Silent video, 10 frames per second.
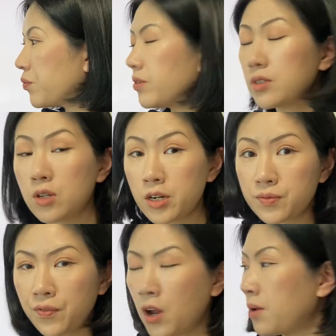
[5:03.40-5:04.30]
starts
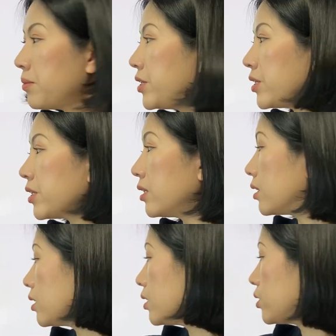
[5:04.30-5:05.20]
from here
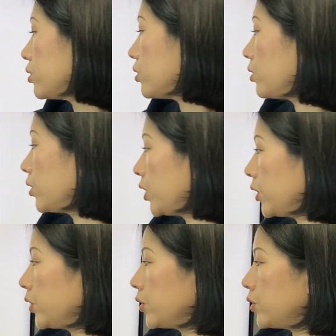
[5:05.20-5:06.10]

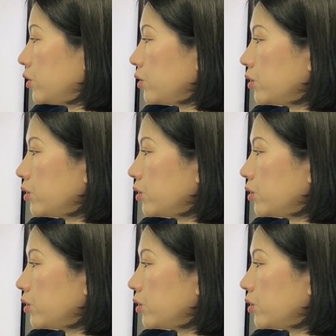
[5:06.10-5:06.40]
to